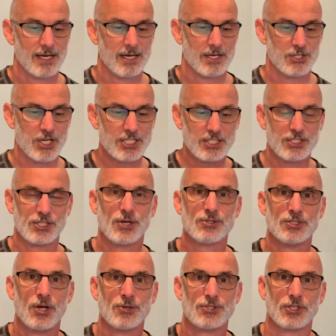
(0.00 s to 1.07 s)
Just as those
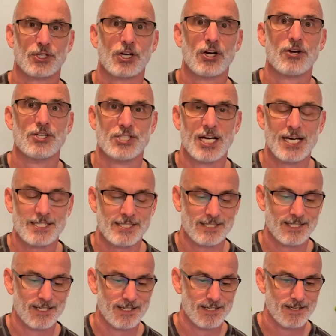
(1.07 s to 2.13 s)
notes encourage
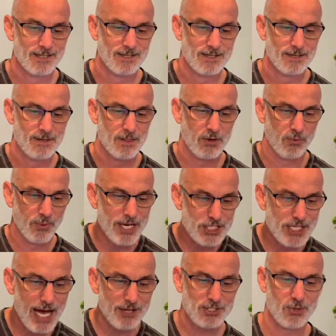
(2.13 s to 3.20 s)
us, reach
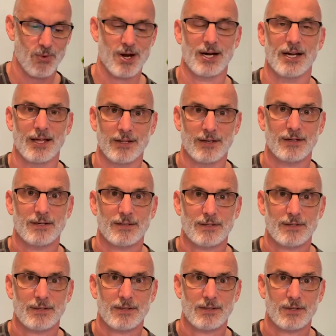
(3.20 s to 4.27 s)
out to one another.
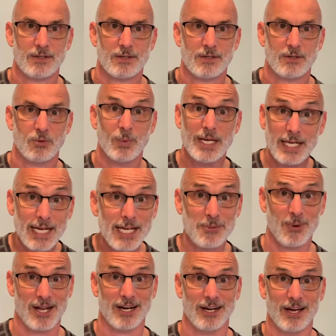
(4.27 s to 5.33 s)
We need
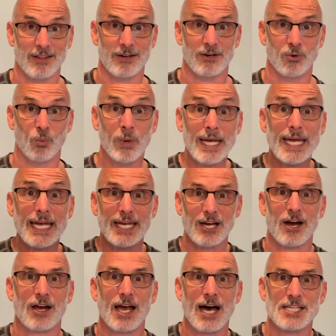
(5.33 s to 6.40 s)
one another. We
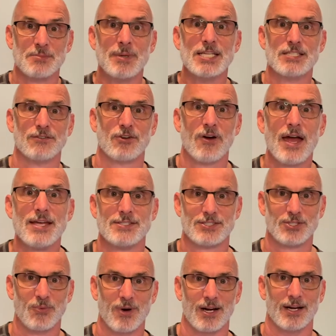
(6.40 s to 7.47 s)
are God's means of grace
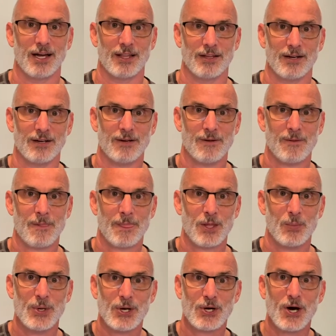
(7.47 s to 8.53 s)
to one another.
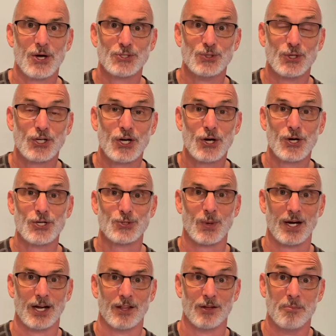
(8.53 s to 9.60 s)
We are called to encourage one
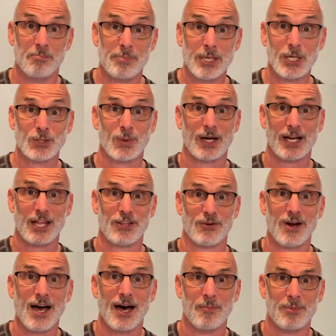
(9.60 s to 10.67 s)
another and build one
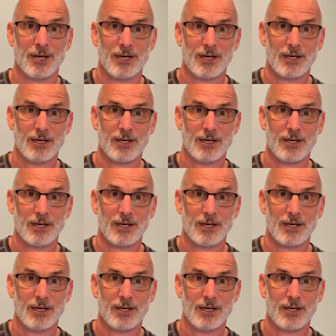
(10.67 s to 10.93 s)
another up.